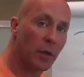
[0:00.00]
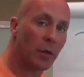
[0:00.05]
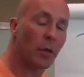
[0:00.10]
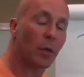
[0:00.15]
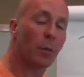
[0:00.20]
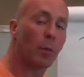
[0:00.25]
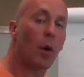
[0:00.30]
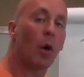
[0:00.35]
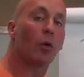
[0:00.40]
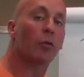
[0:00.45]

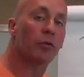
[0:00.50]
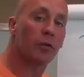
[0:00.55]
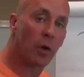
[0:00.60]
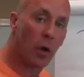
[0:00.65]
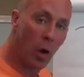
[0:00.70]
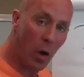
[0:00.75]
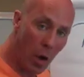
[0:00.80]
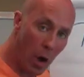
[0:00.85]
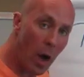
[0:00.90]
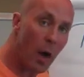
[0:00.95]
the most
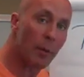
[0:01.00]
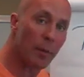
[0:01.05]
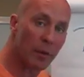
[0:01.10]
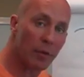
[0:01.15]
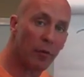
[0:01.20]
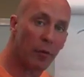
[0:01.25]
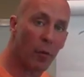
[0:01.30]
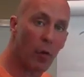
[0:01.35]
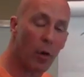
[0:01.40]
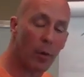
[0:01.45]

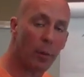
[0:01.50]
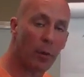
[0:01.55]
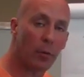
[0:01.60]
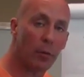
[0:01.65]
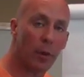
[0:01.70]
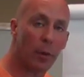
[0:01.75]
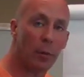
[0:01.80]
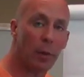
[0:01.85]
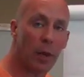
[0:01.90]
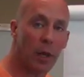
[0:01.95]
common form of
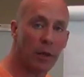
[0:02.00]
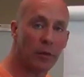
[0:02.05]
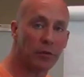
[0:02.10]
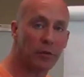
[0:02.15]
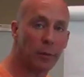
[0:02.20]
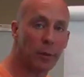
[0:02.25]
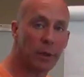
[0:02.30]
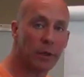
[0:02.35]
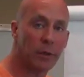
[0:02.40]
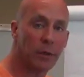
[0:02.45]

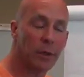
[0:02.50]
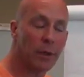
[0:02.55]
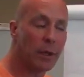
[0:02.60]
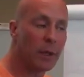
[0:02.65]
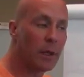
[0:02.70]
replacement